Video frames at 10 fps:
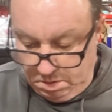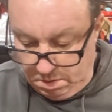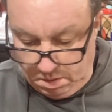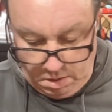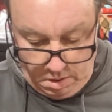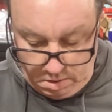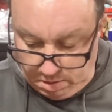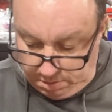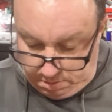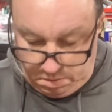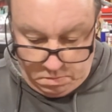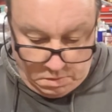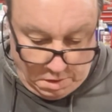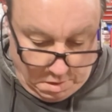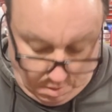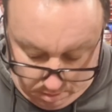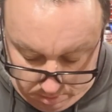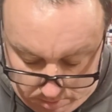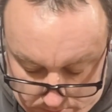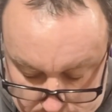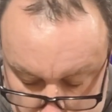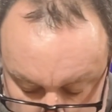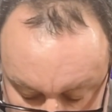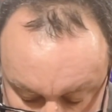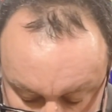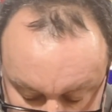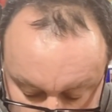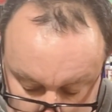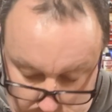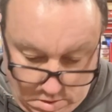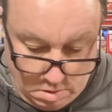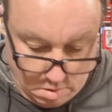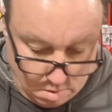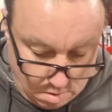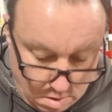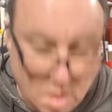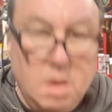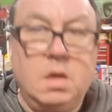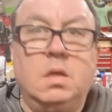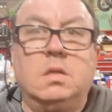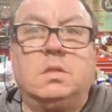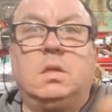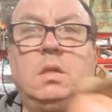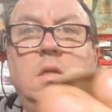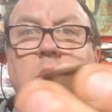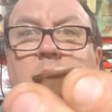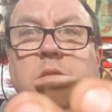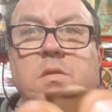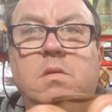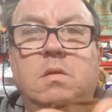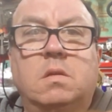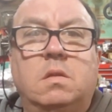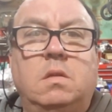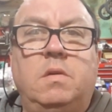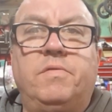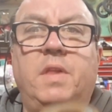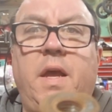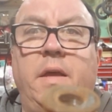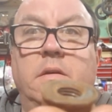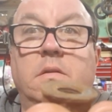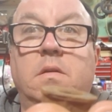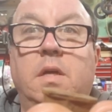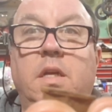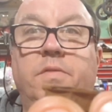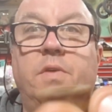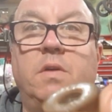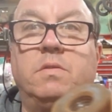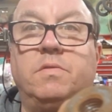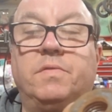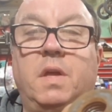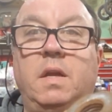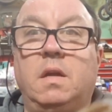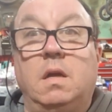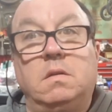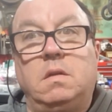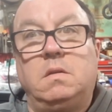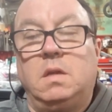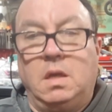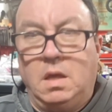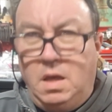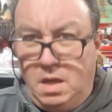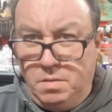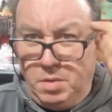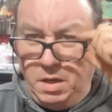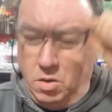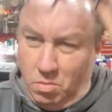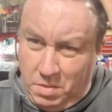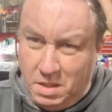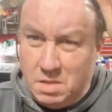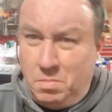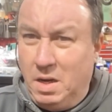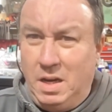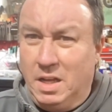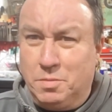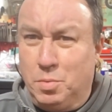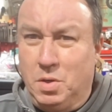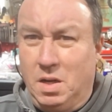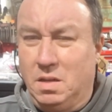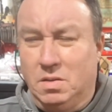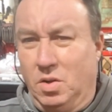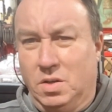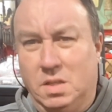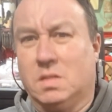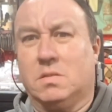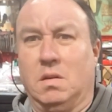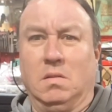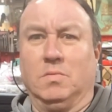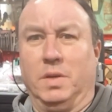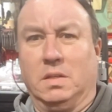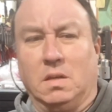the lug nuts, which I think this is a lug, yeah, this is a lug nut. See the lug nuts here? They're flat. 85s, they're flat. And by no means am I an expert. I learned this the hard way like